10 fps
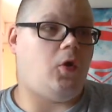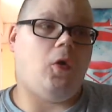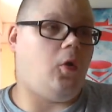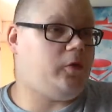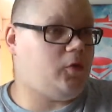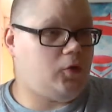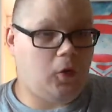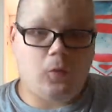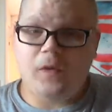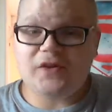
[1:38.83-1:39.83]
or you
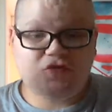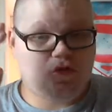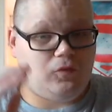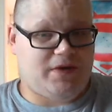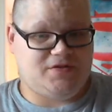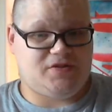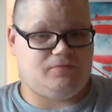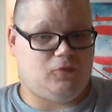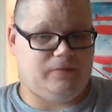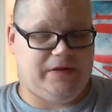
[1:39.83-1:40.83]
don't want to watch this
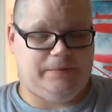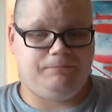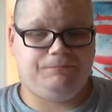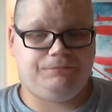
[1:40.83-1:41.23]
movie.